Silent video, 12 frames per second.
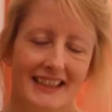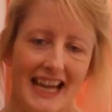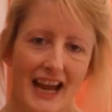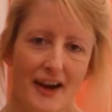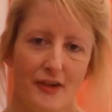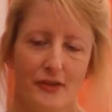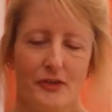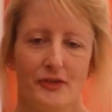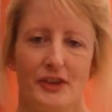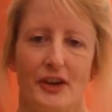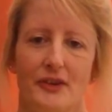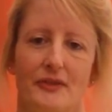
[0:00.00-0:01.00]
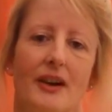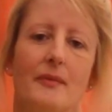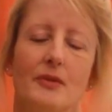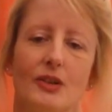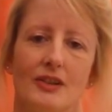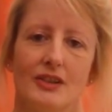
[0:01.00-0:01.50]
Now, although
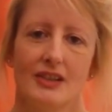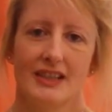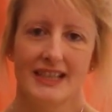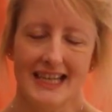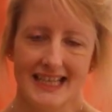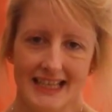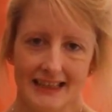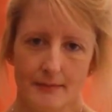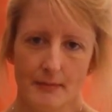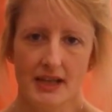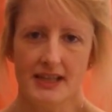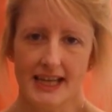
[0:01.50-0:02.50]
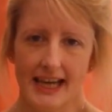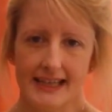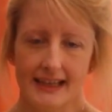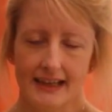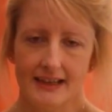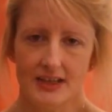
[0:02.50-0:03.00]
I'm not setting
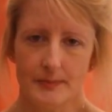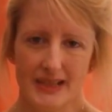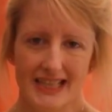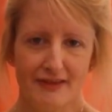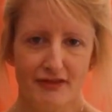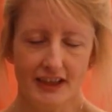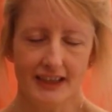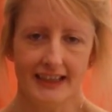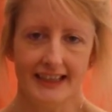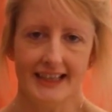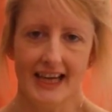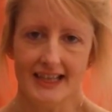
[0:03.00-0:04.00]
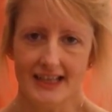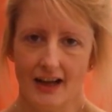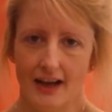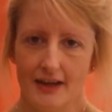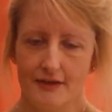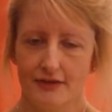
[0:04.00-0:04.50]
Monday specifically
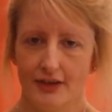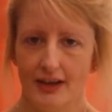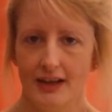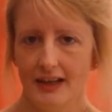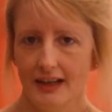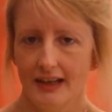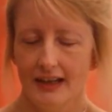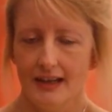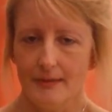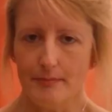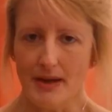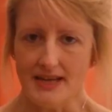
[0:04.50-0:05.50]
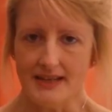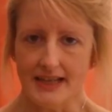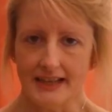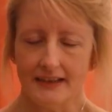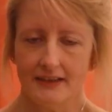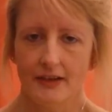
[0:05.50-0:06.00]
aside for
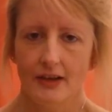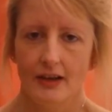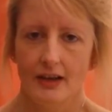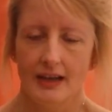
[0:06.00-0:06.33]
mending,